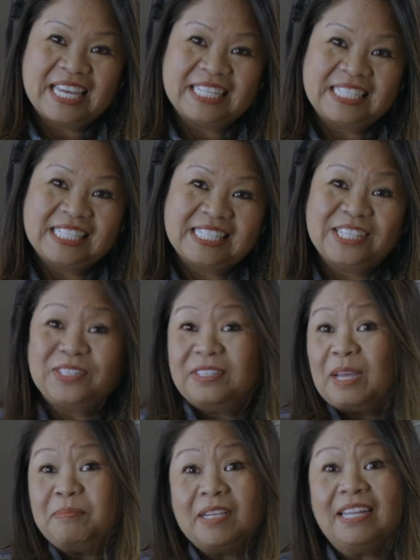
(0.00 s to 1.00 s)
And she said,
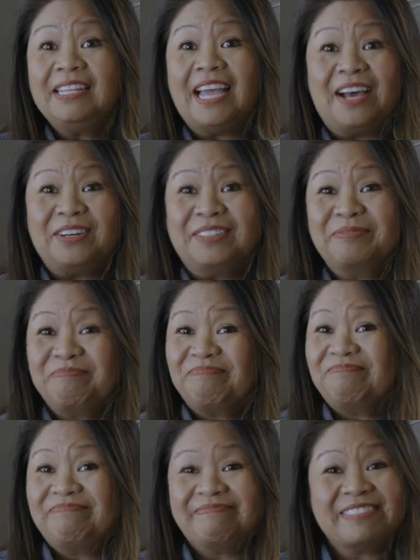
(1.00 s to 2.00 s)
I'm done now.
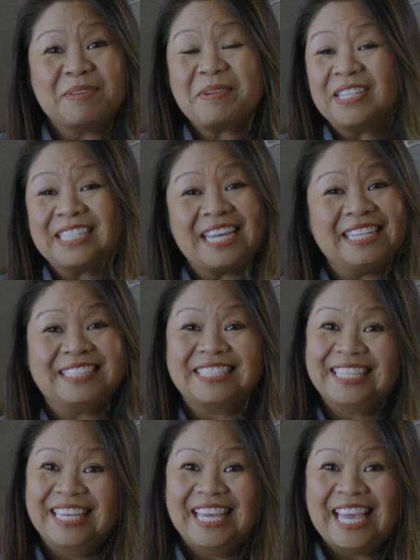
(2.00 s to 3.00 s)
I'm all
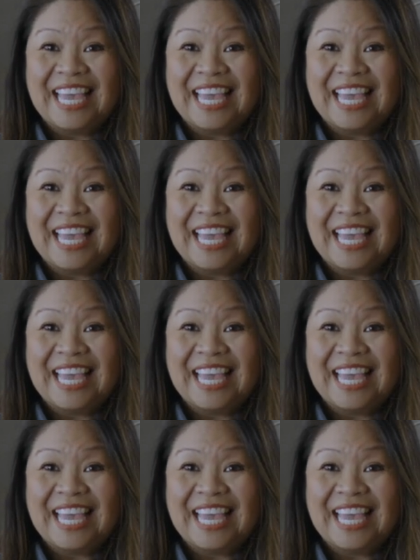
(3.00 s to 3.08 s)
done.